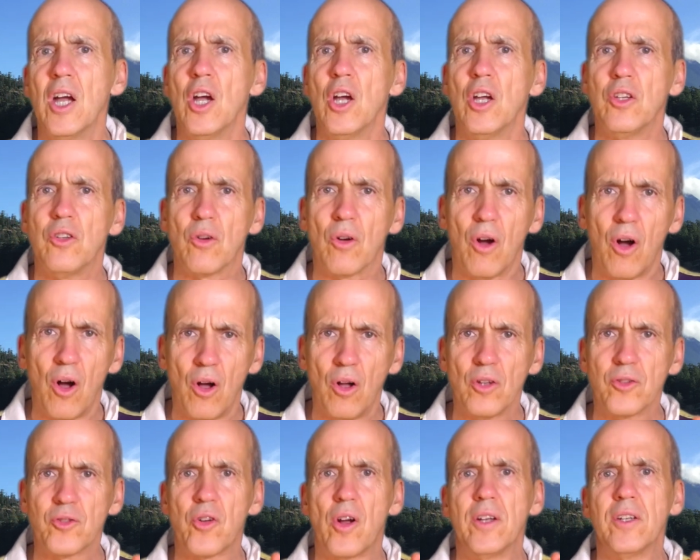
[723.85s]
you're all
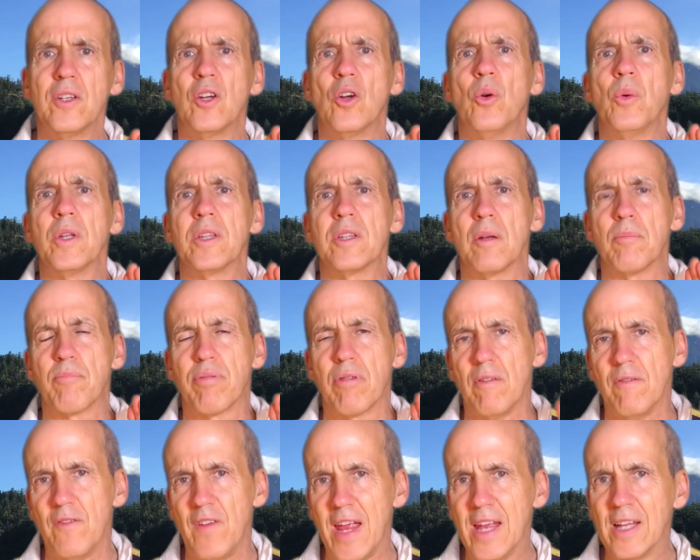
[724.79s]
trying to go with the
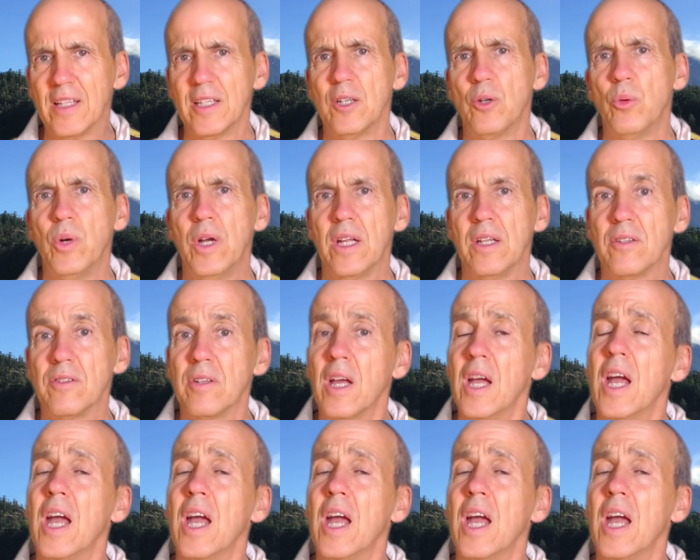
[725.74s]
prevailing winds.